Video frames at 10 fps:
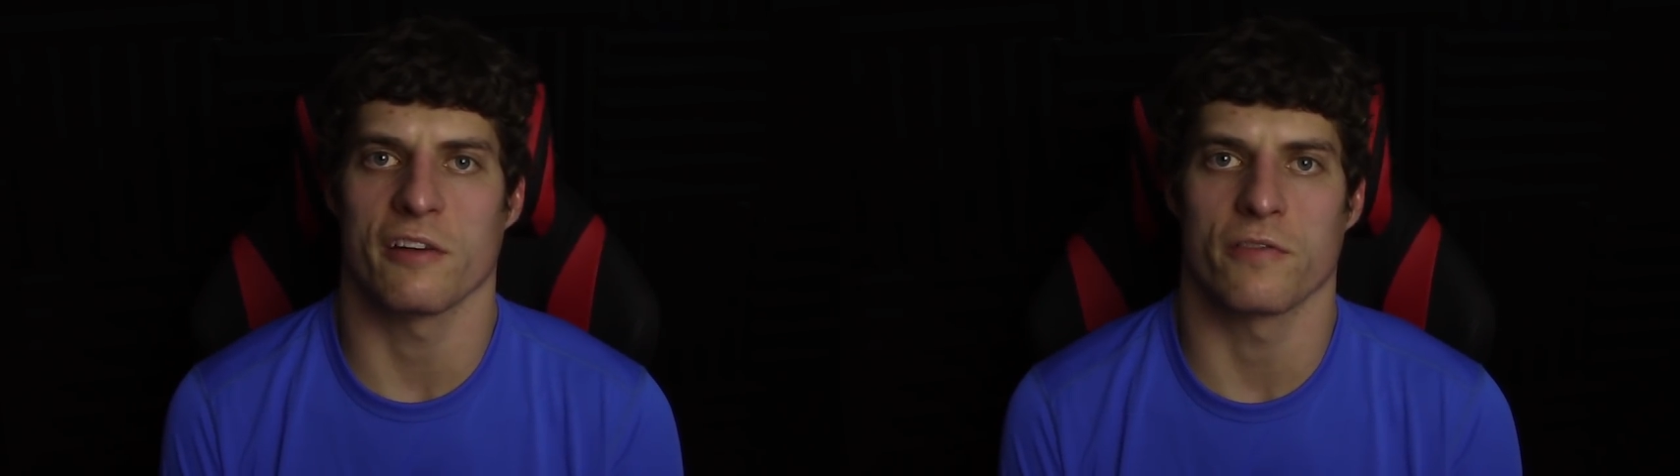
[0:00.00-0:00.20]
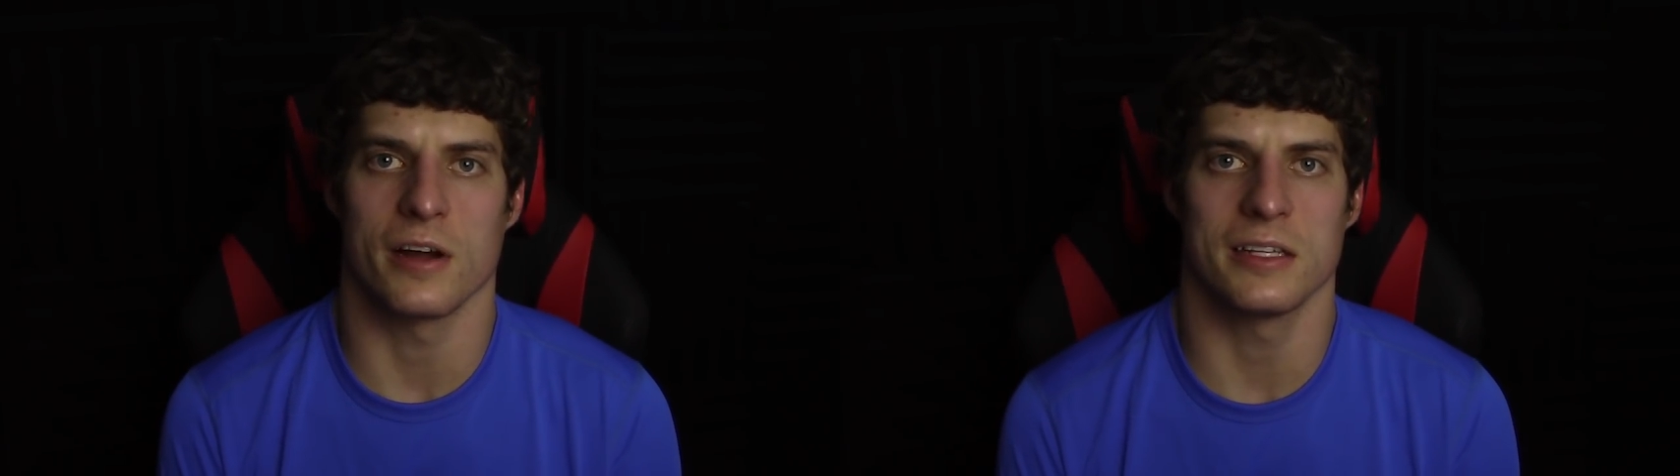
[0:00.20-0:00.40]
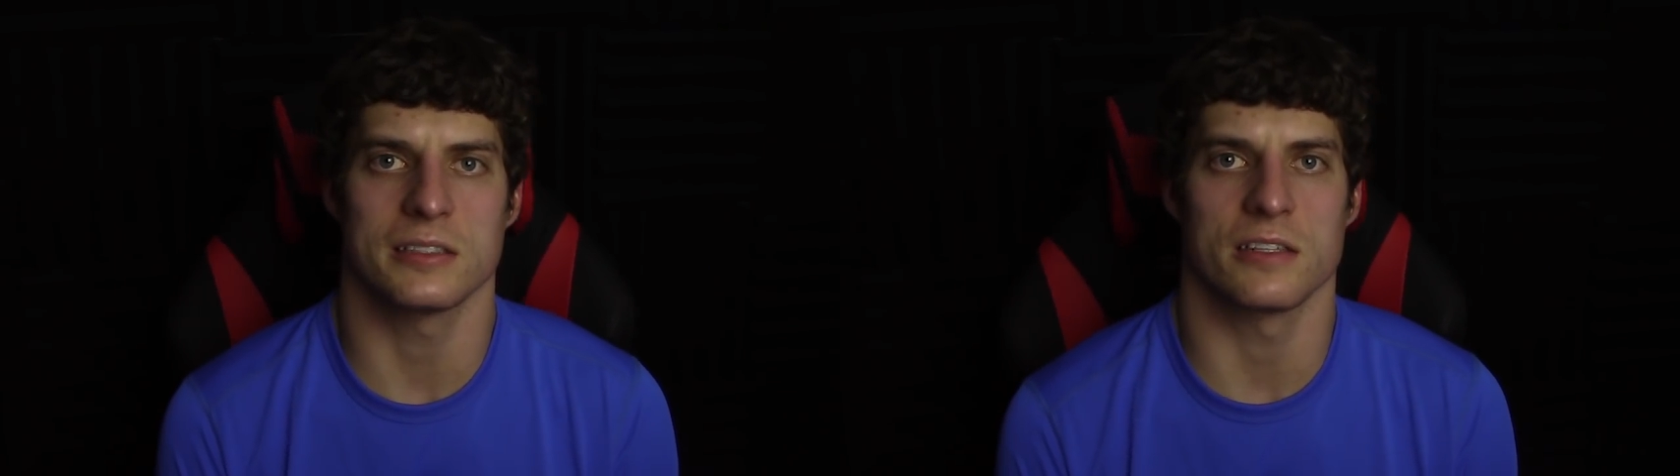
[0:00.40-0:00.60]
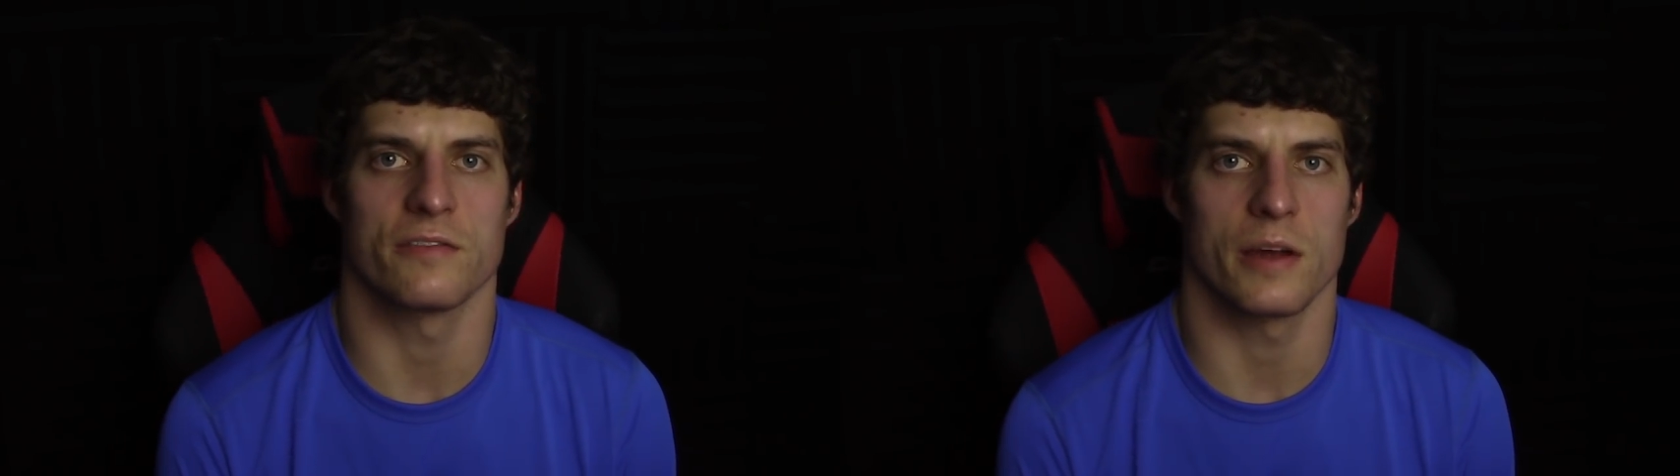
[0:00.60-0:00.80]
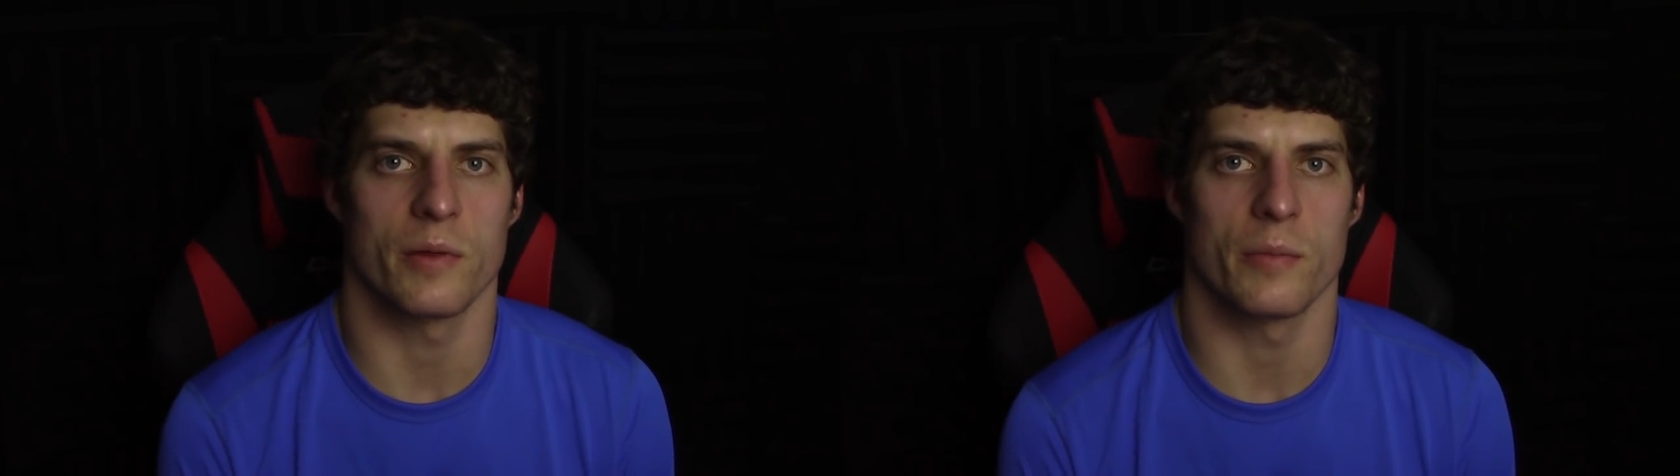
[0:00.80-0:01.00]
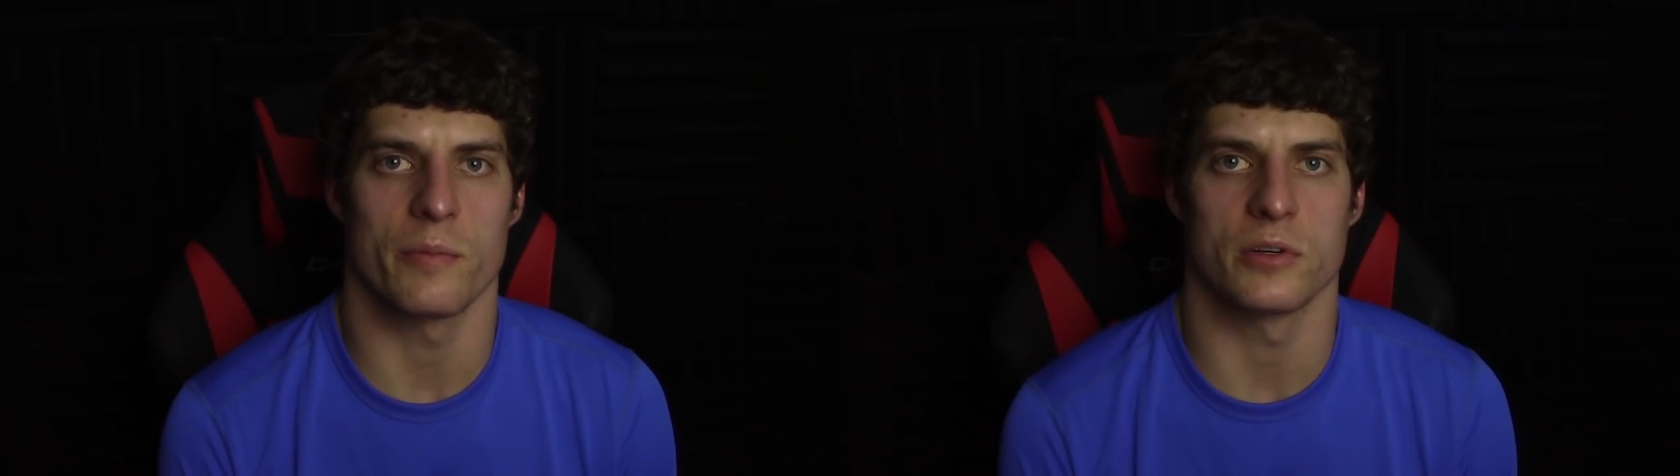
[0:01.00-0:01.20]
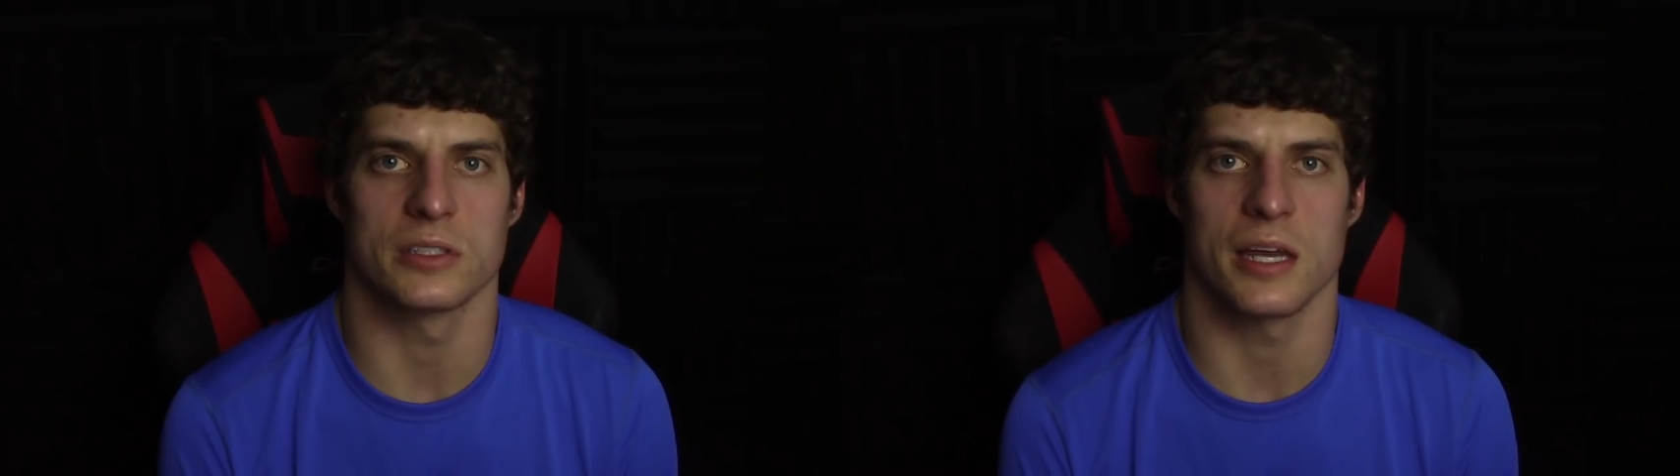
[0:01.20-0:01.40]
friends and family members